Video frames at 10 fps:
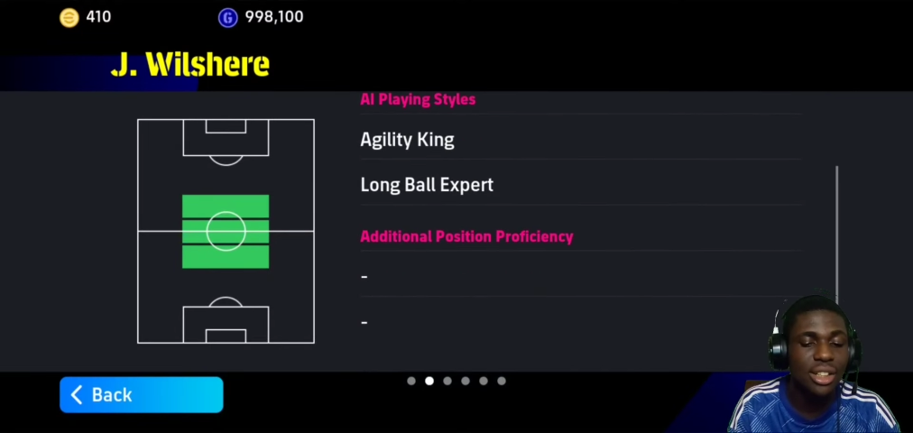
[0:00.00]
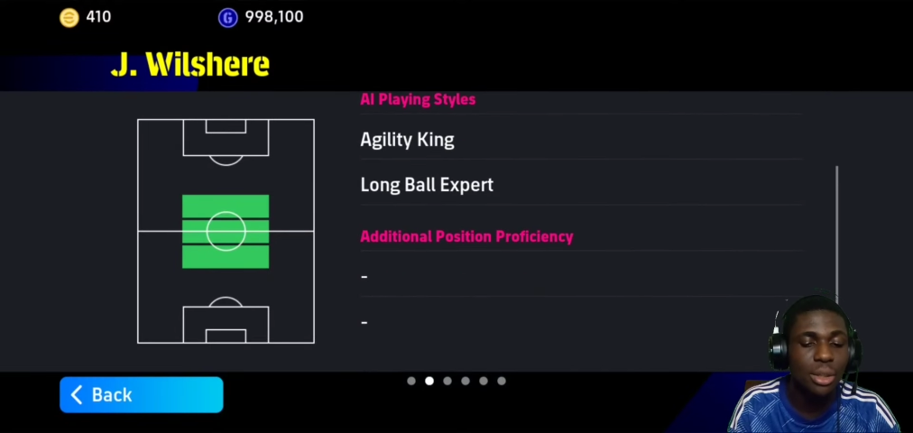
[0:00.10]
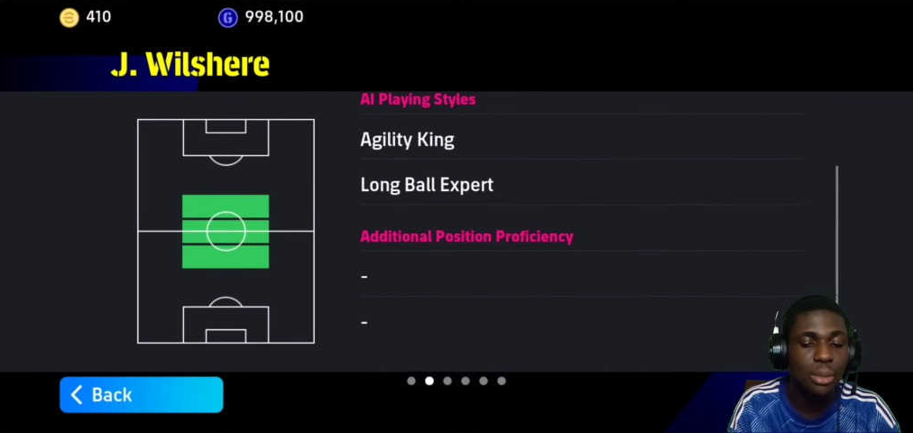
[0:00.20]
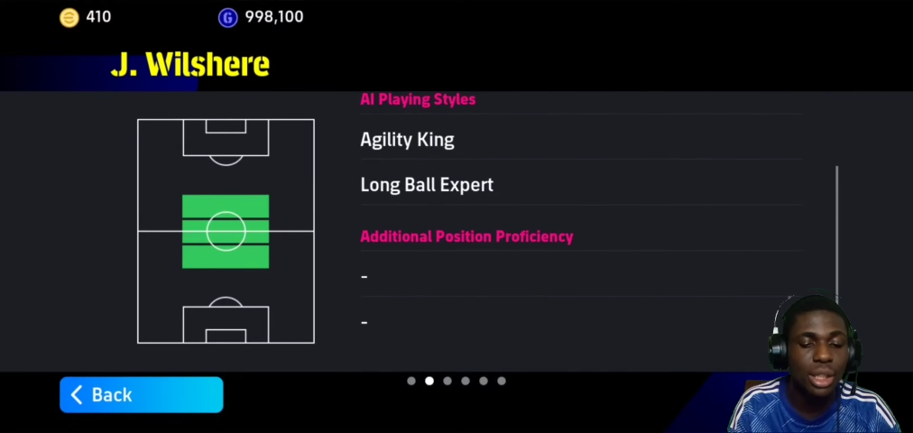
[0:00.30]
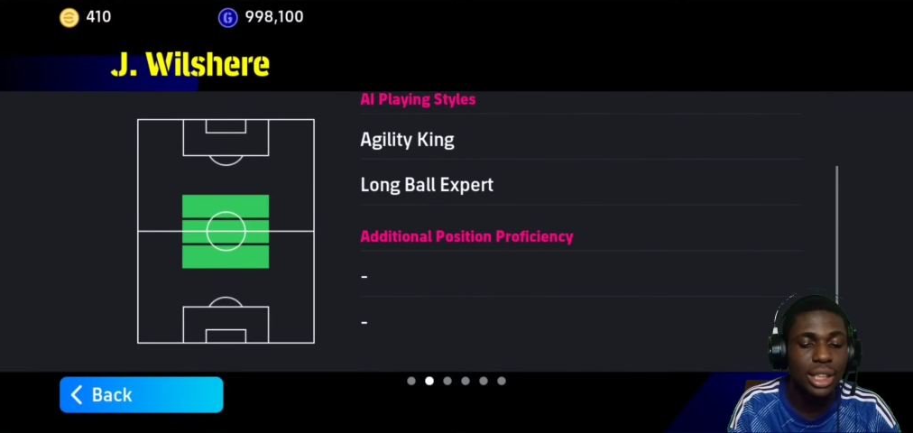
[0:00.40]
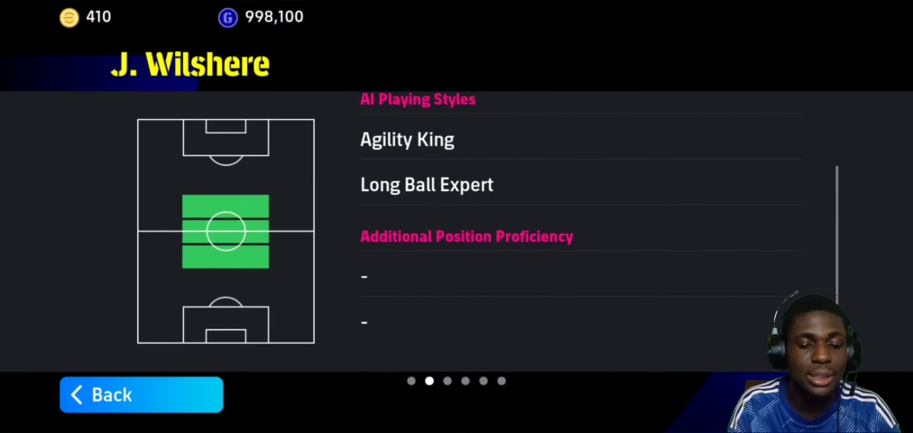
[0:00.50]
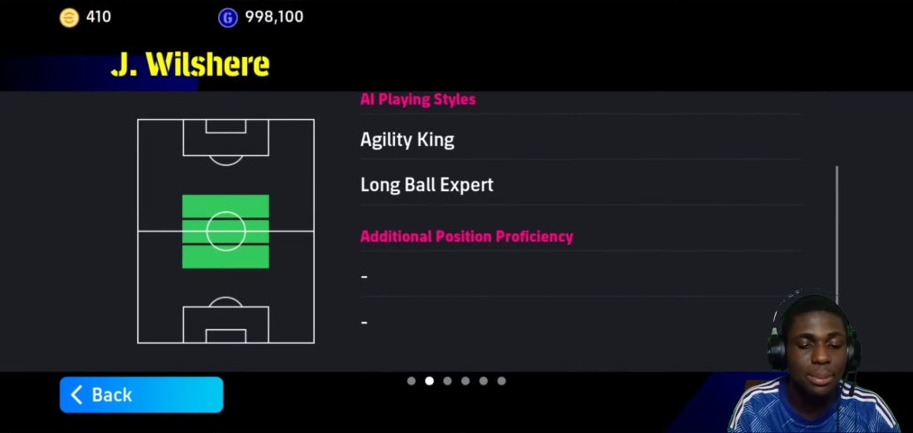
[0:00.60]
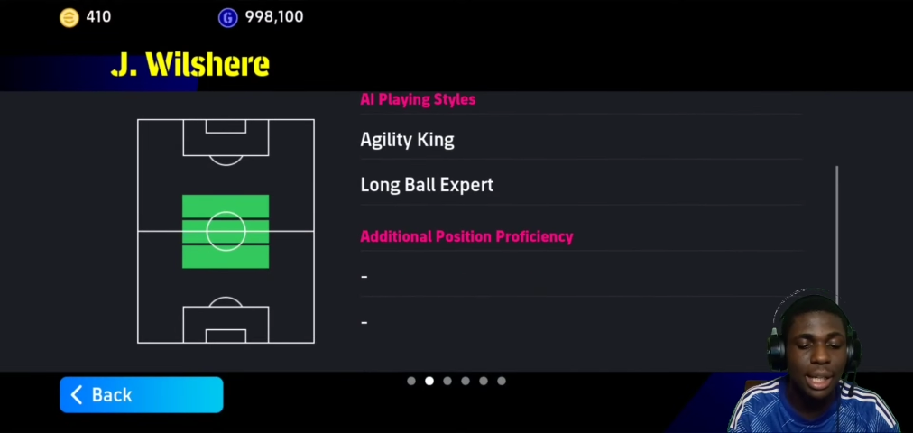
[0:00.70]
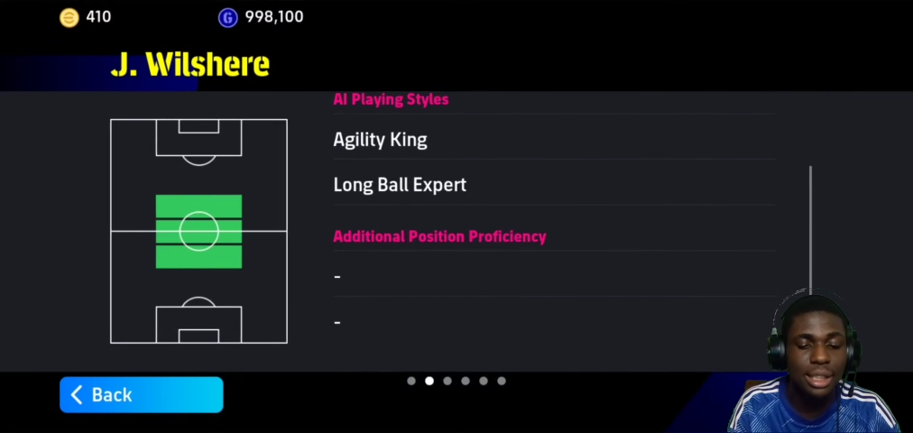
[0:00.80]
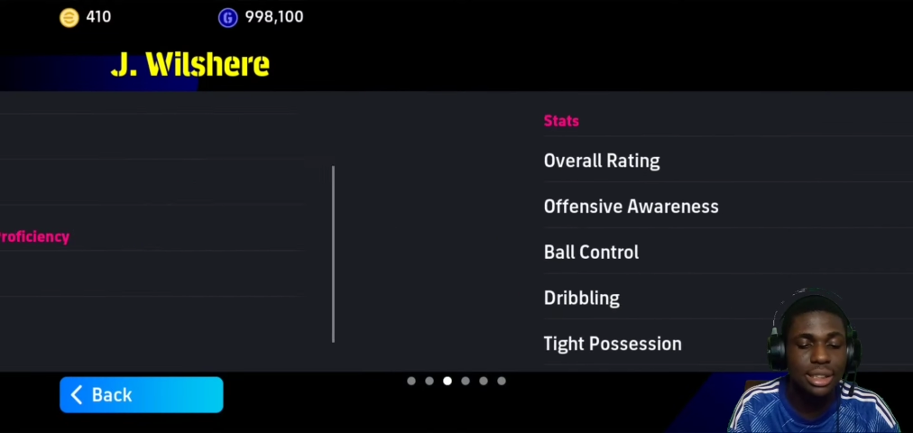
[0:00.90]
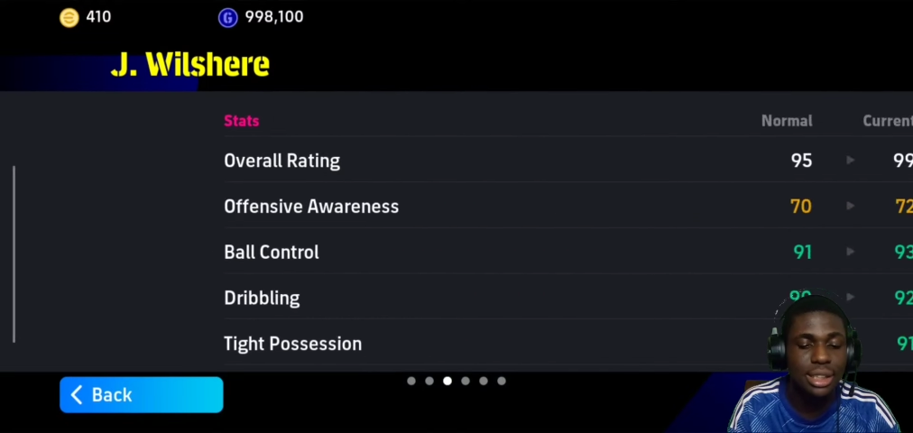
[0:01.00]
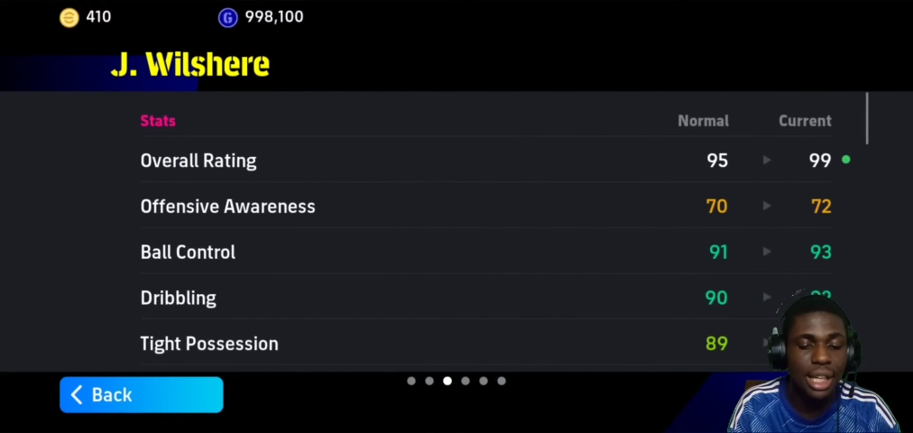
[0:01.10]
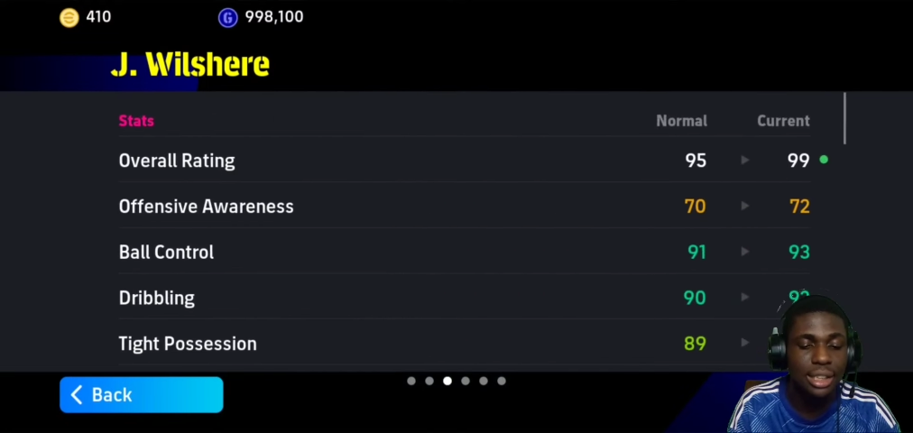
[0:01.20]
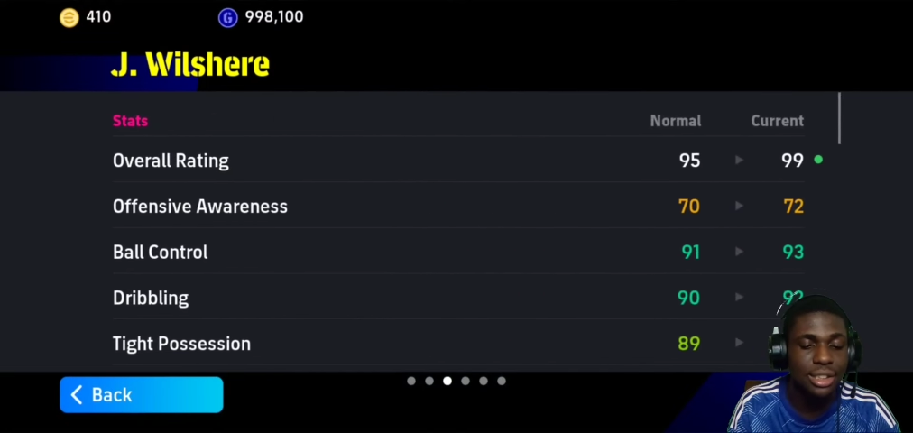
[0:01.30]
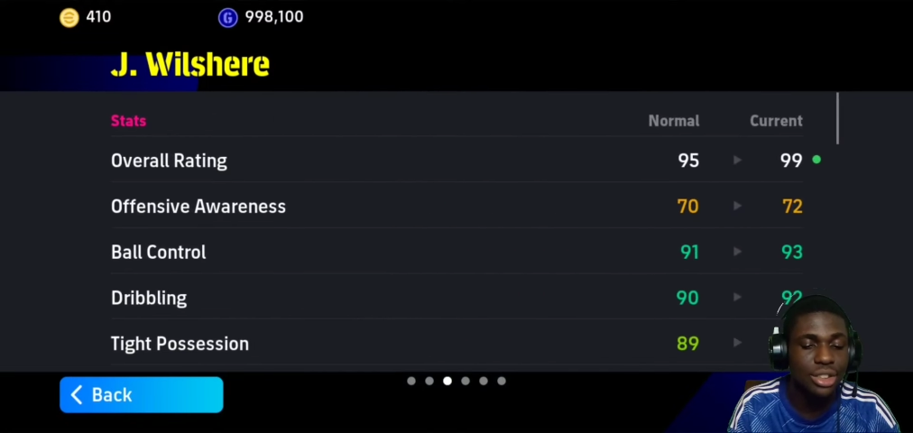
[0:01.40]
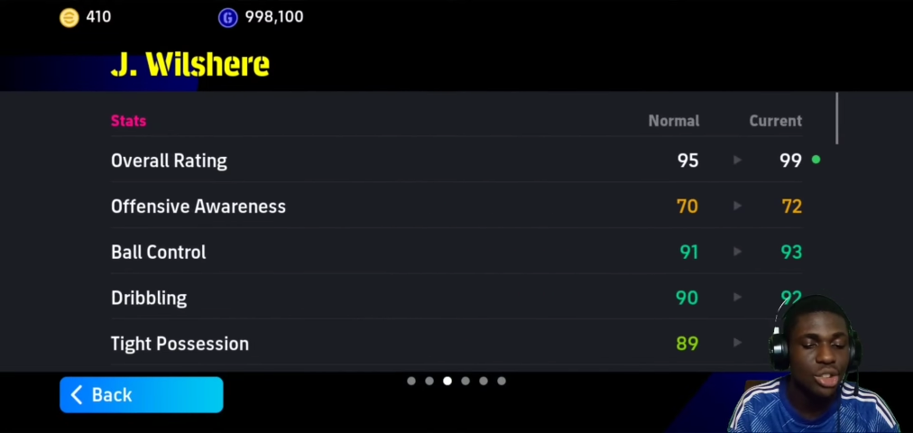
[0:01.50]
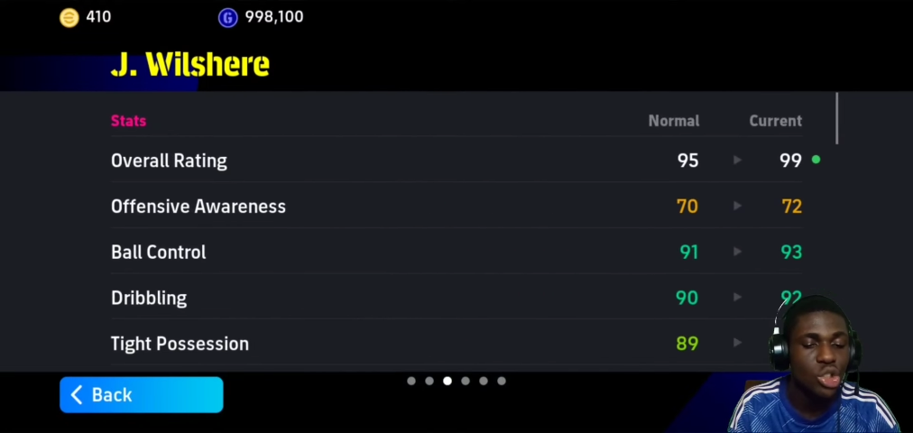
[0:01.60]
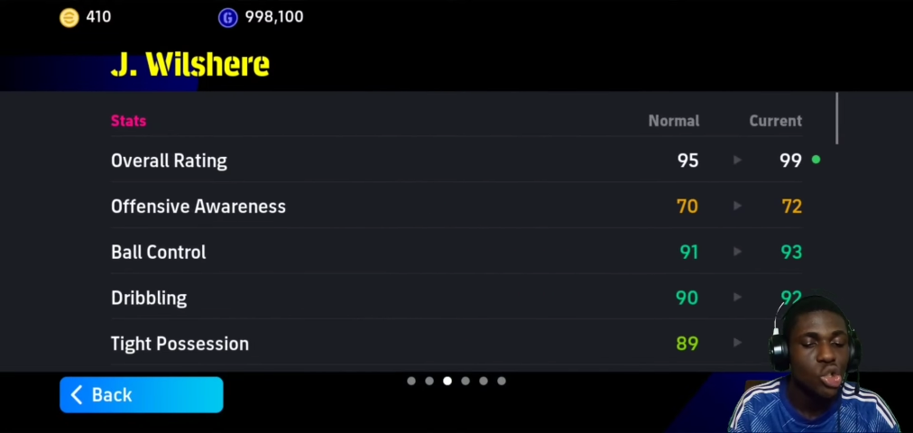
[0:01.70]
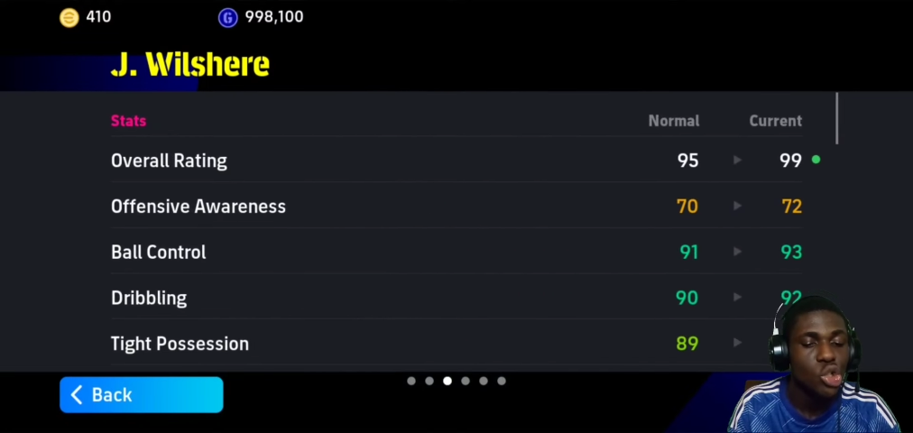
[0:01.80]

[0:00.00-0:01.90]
long ball, experts, nice.